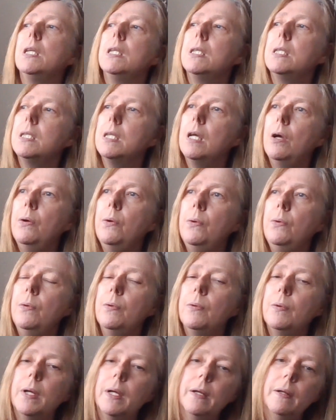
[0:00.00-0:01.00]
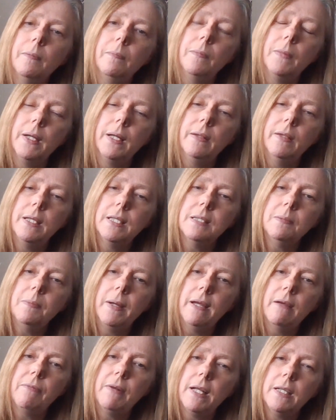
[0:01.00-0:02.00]
So this
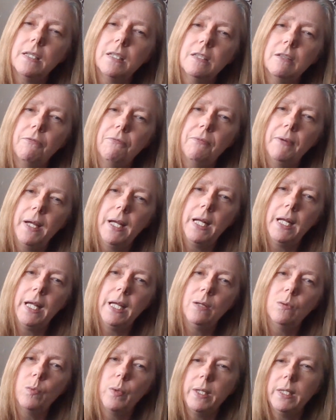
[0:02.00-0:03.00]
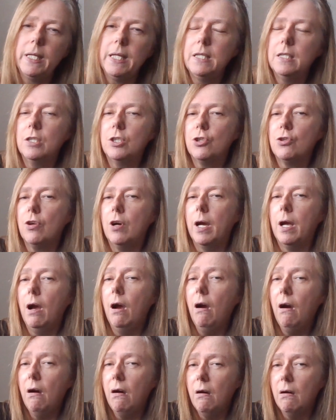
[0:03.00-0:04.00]
may have led us to feeling we need to try
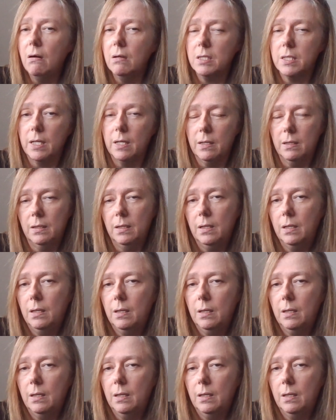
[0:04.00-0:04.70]
harder,